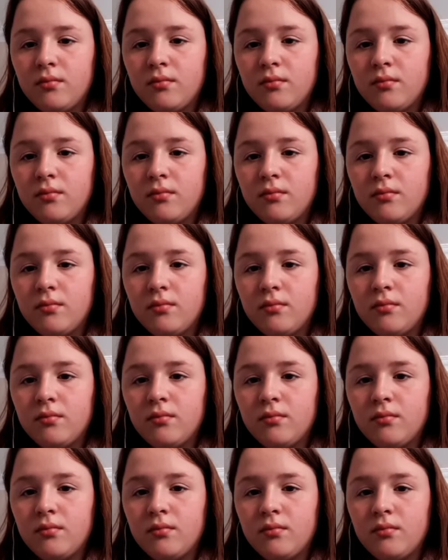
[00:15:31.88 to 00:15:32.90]

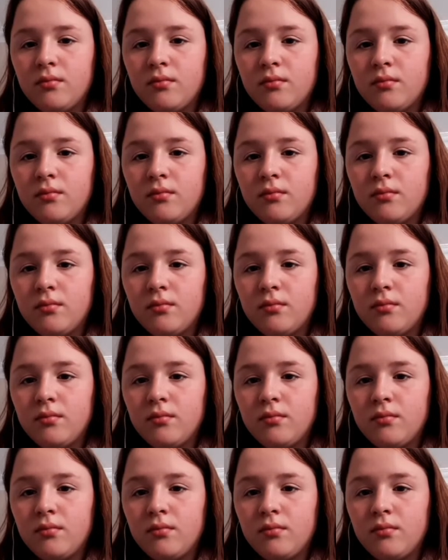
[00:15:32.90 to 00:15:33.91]

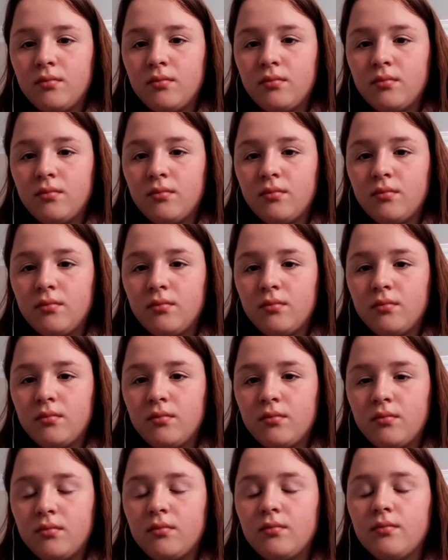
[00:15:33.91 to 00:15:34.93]

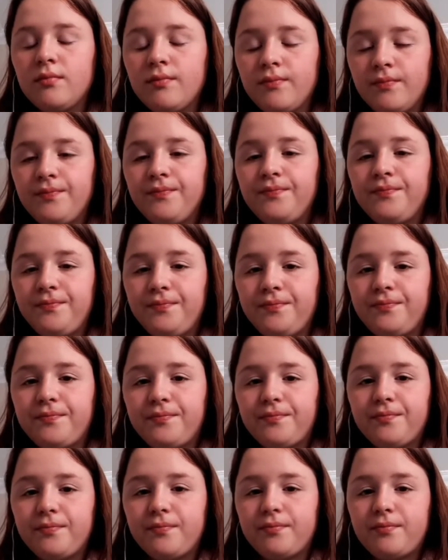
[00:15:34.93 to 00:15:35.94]

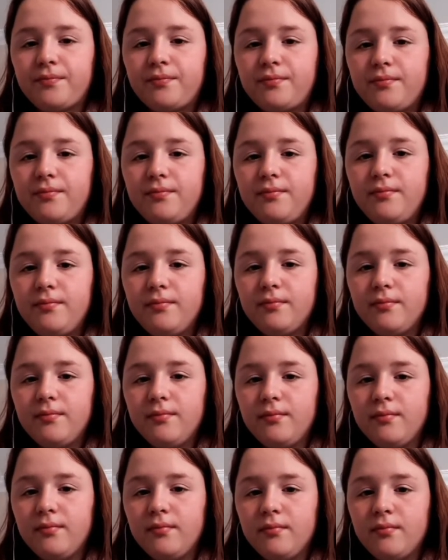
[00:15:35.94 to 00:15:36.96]

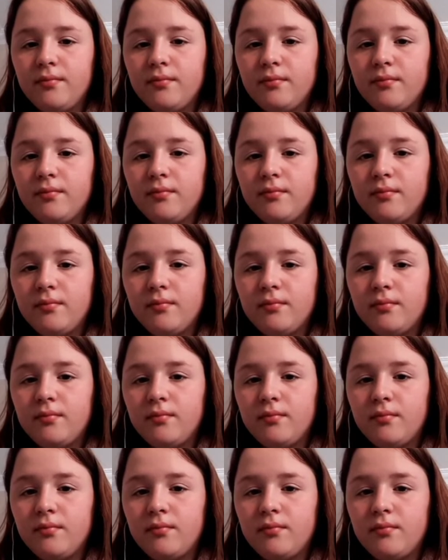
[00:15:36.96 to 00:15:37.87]
This person isn't speaking.